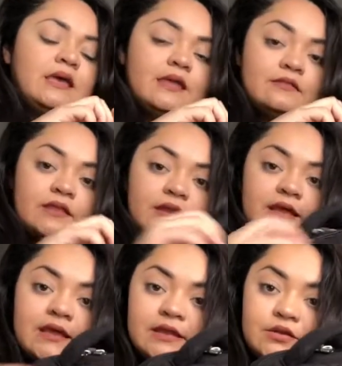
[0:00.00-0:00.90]
And then
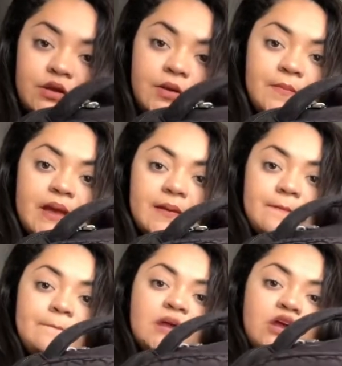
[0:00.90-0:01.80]
in my
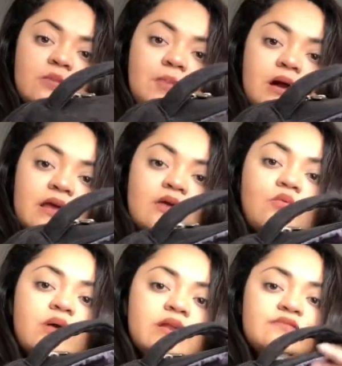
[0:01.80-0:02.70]
bigger pocket,
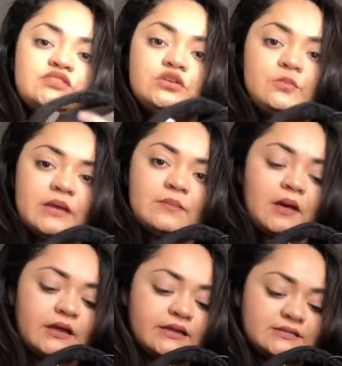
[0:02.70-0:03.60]
one of two big
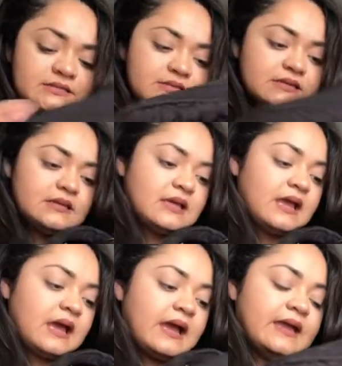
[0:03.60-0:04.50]
pockets,
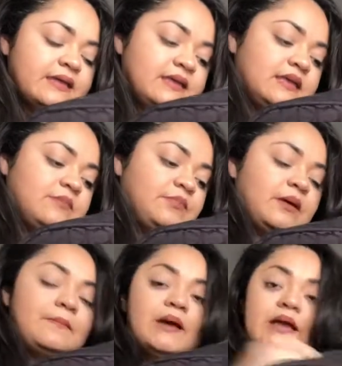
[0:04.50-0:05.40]
I keep
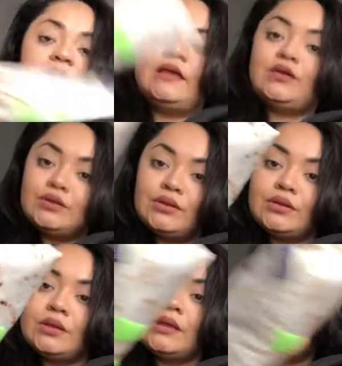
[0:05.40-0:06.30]
my
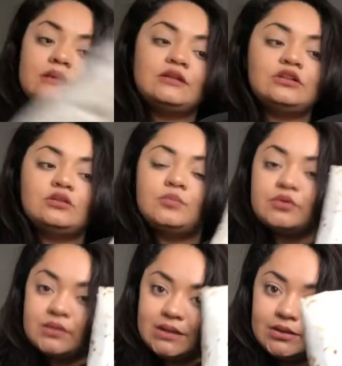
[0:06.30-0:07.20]
little
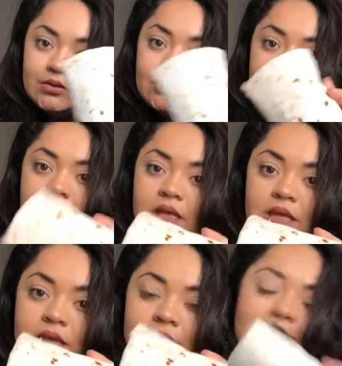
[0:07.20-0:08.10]
burrito.
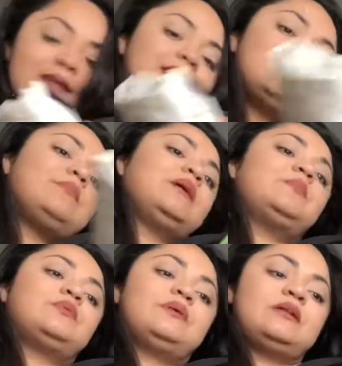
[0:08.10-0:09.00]
And in my
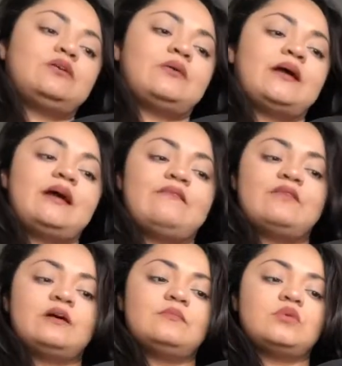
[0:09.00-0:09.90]
burrito, I have
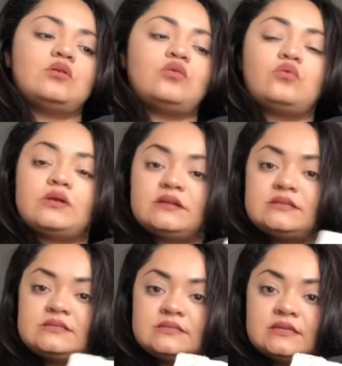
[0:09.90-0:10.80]
um,
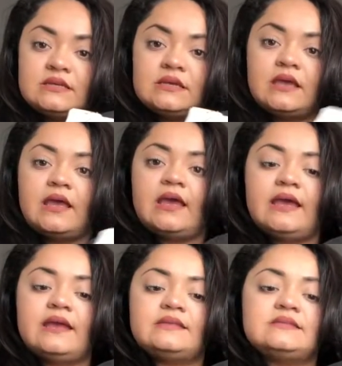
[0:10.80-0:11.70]
cords.
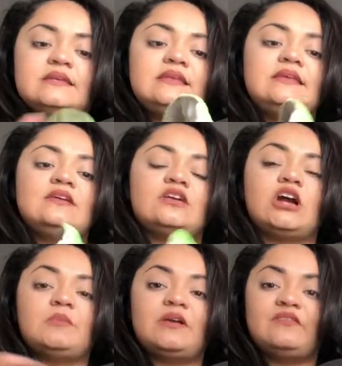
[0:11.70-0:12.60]
And in here
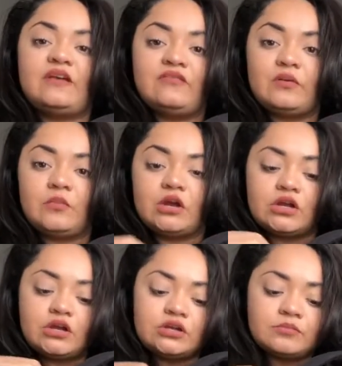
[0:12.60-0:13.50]
are my favorite
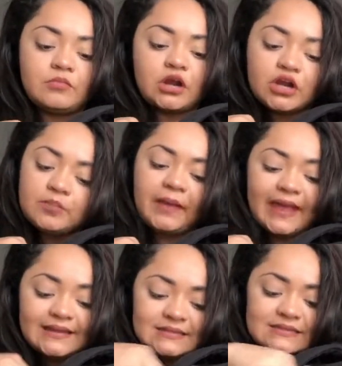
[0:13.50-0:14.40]
marker, marker
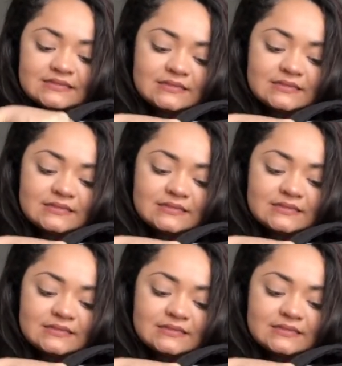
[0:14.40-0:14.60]
pens.